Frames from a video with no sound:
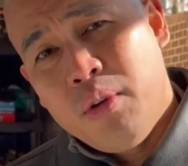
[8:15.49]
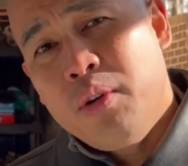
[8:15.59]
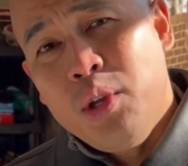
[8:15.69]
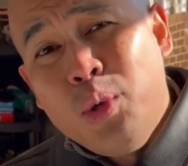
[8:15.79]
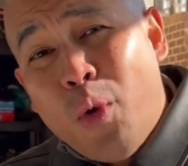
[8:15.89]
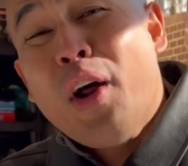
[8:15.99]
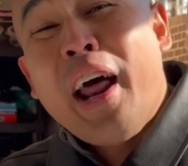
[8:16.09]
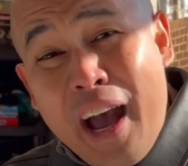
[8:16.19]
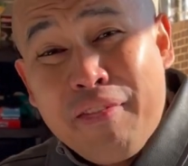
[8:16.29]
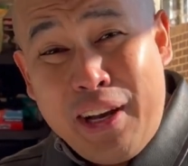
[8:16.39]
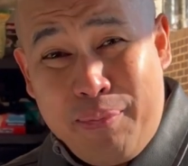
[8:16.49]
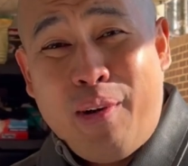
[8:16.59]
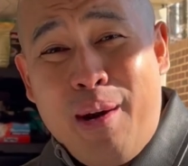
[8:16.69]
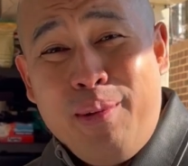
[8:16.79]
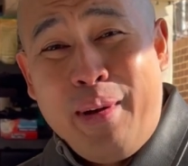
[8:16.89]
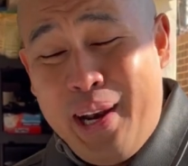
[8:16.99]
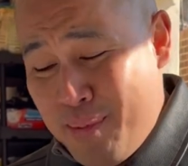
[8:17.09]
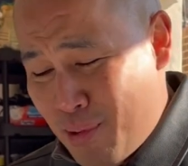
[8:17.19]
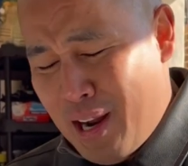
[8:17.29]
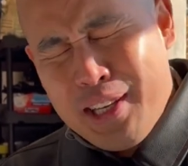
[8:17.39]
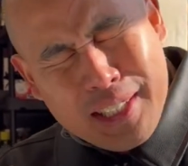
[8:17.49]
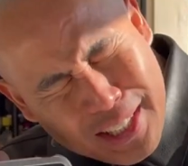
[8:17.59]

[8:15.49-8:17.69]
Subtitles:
you won't have that problem anymore. I just